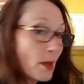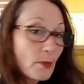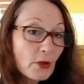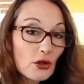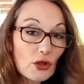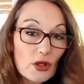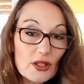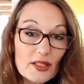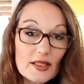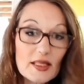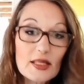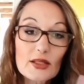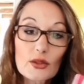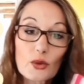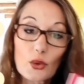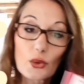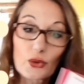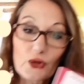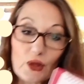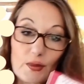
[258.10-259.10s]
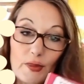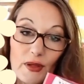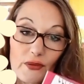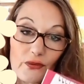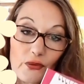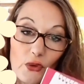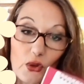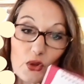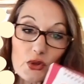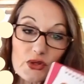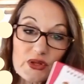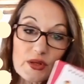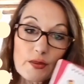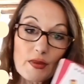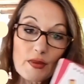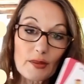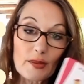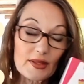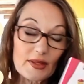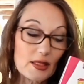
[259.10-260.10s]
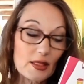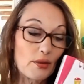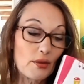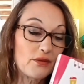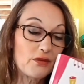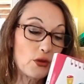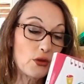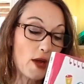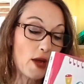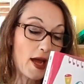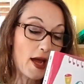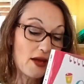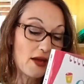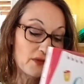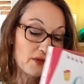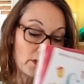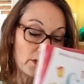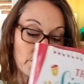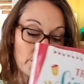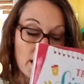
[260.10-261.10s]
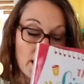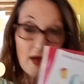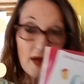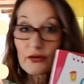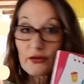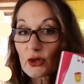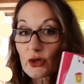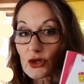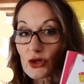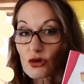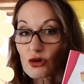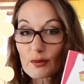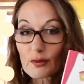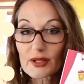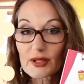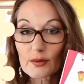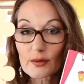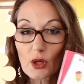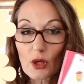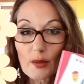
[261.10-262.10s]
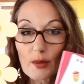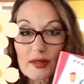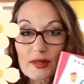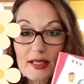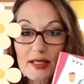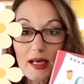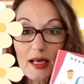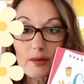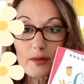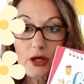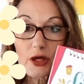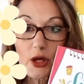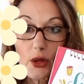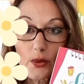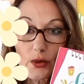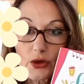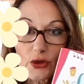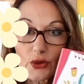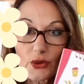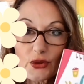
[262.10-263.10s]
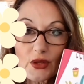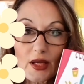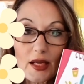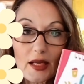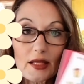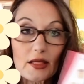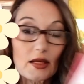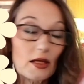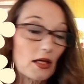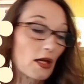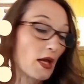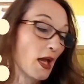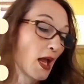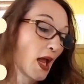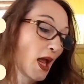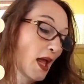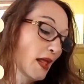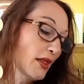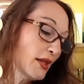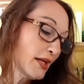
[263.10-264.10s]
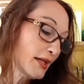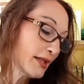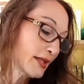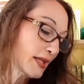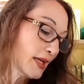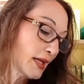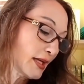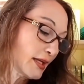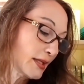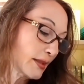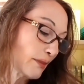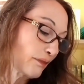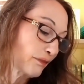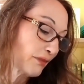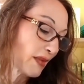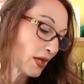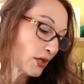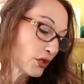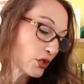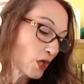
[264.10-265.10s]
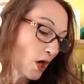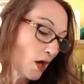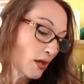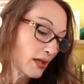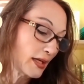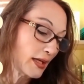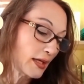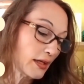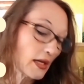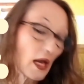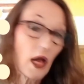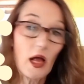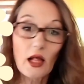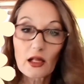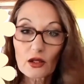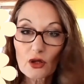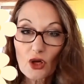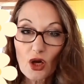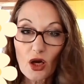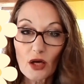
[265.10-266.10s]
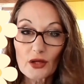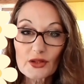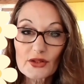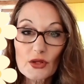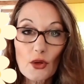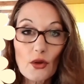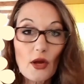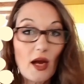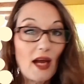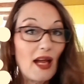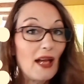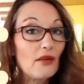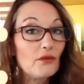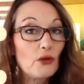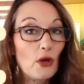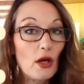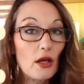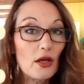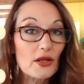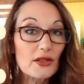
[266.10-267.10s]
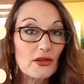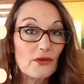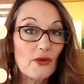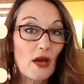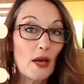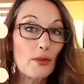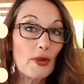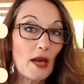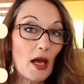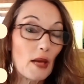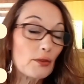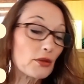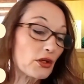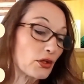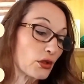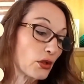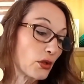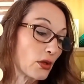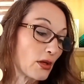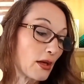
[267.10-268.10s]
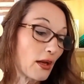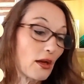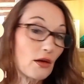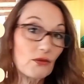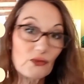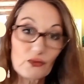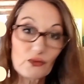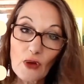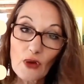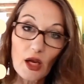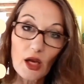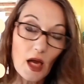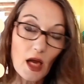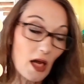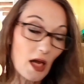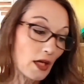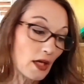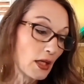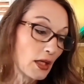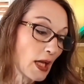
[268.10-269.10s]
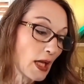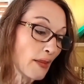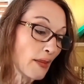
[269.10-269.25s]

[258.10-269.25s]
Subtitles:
come across this author before, so maybe some of you have, and if you have, you can drop me some comments and let me know what you think. This is Charlene Alcott. So I have not heard of her, but I'm going to Google her and follow her,